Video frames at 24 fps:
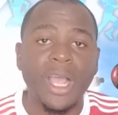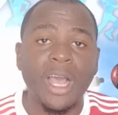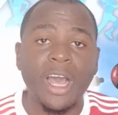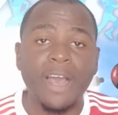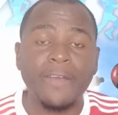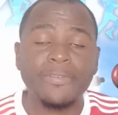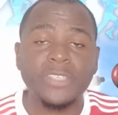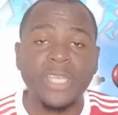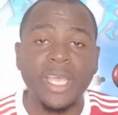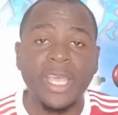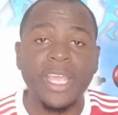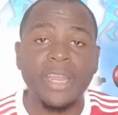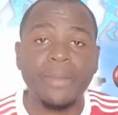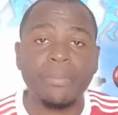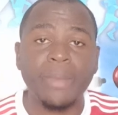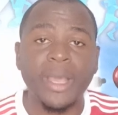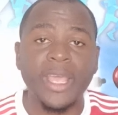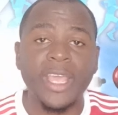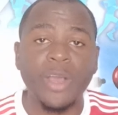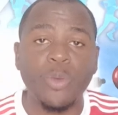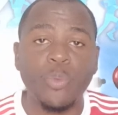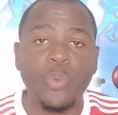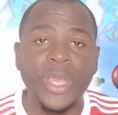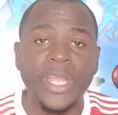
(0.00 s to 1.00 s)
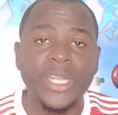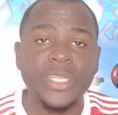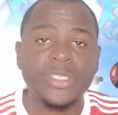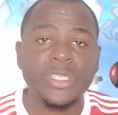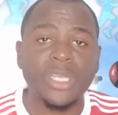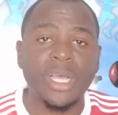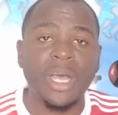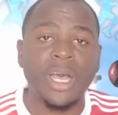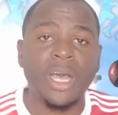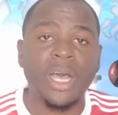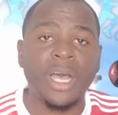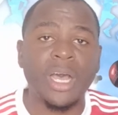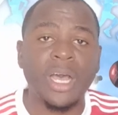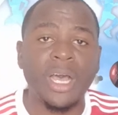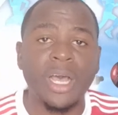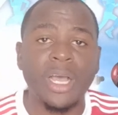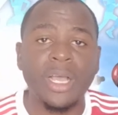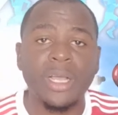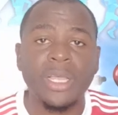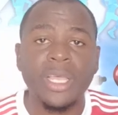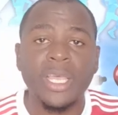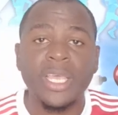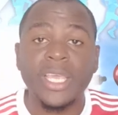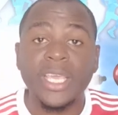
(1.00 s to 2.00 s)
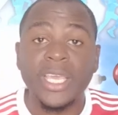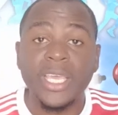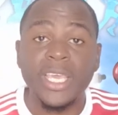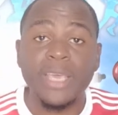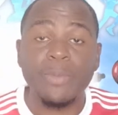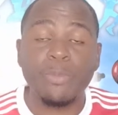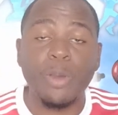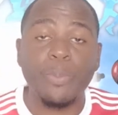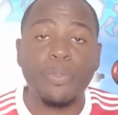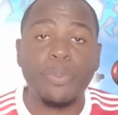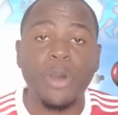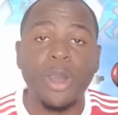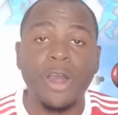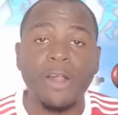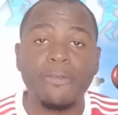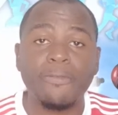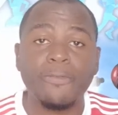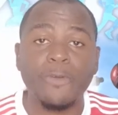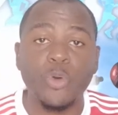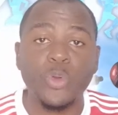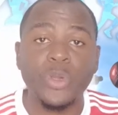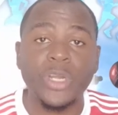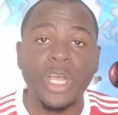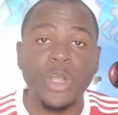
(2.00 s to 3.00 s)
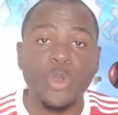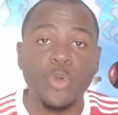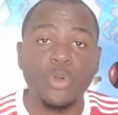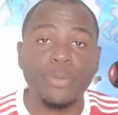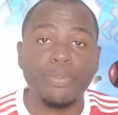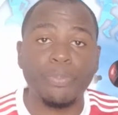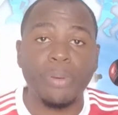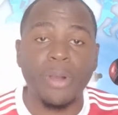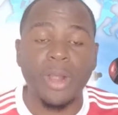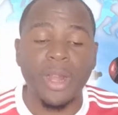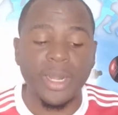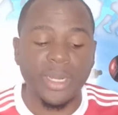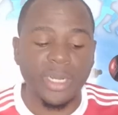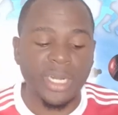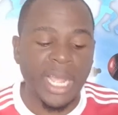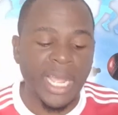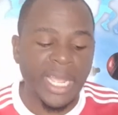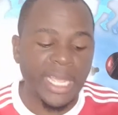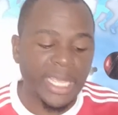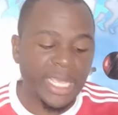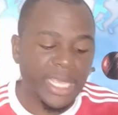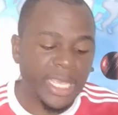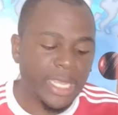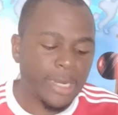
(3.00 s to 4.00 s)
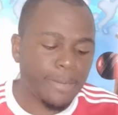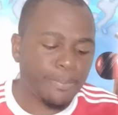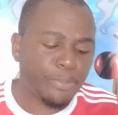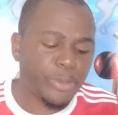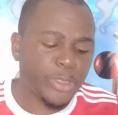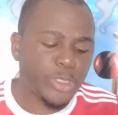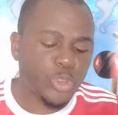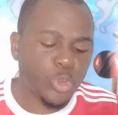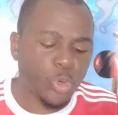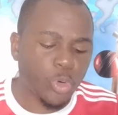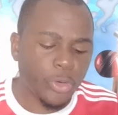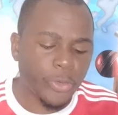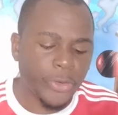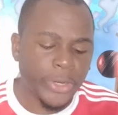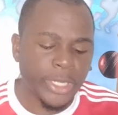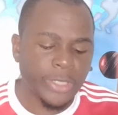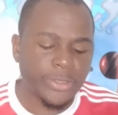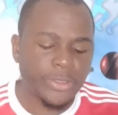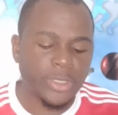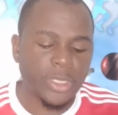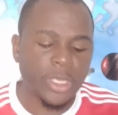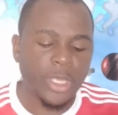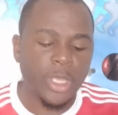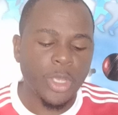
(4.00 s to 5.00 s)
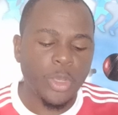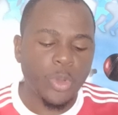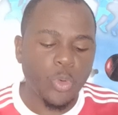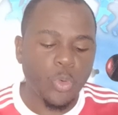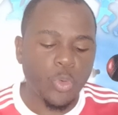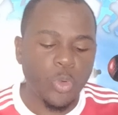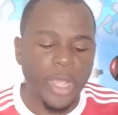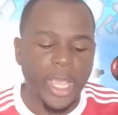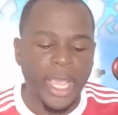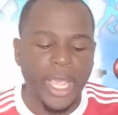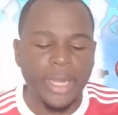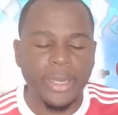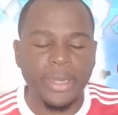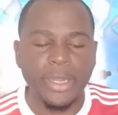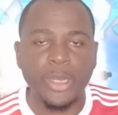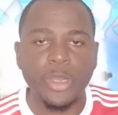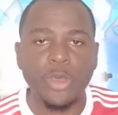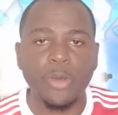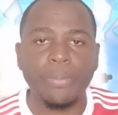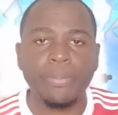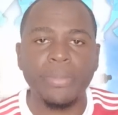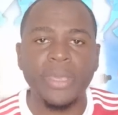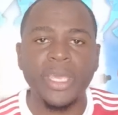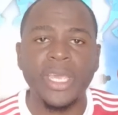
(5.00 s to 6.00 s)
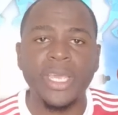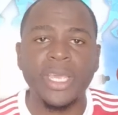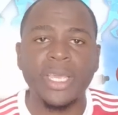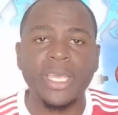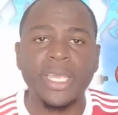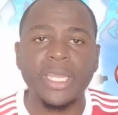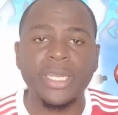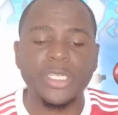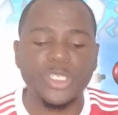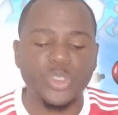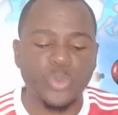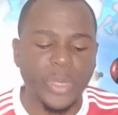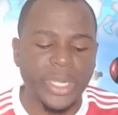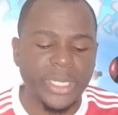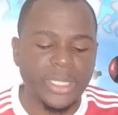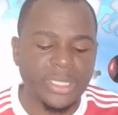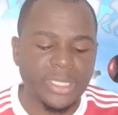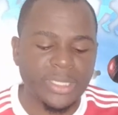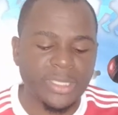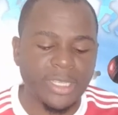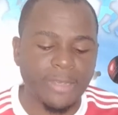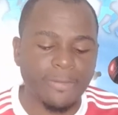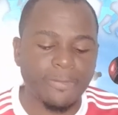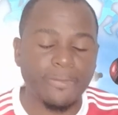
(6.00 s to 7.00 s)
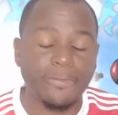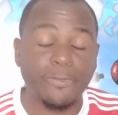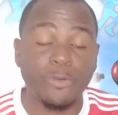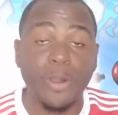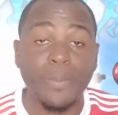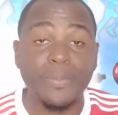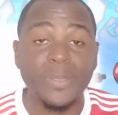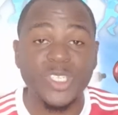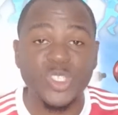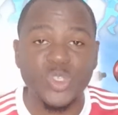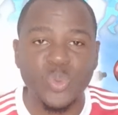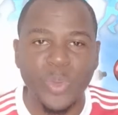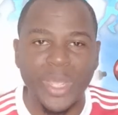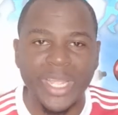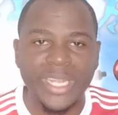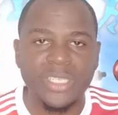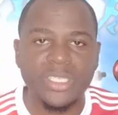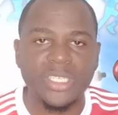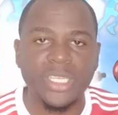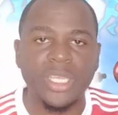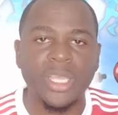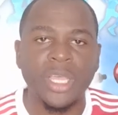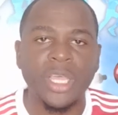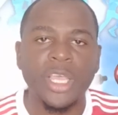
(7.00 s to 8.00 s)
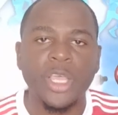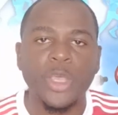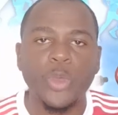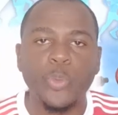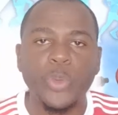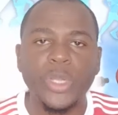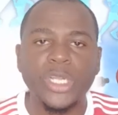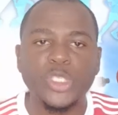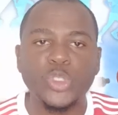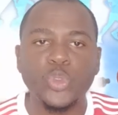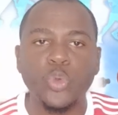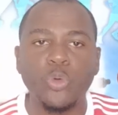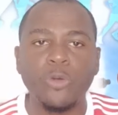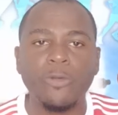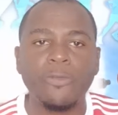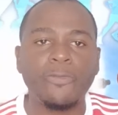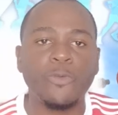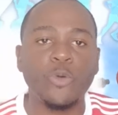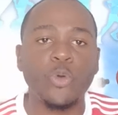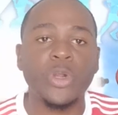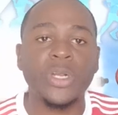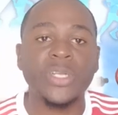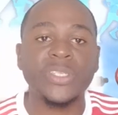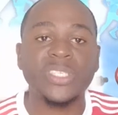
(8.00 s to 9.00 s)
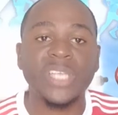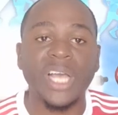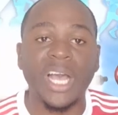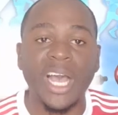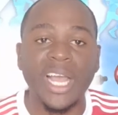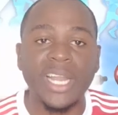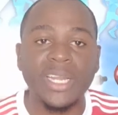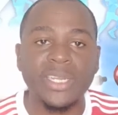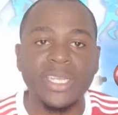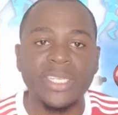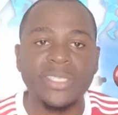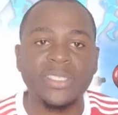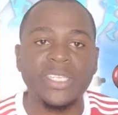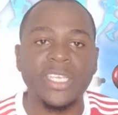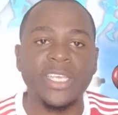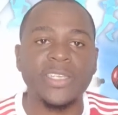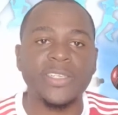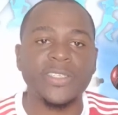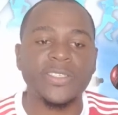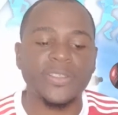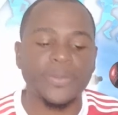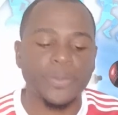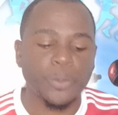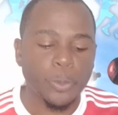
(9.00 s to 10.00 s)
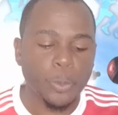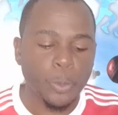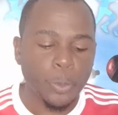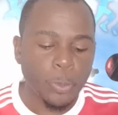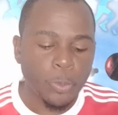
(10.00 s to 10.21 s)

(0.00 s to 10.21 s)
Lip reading: after Hetmaya went, Kimopal found a good partner in Pretorius, who ended up making 27 from 20 with 2 4s and a 6.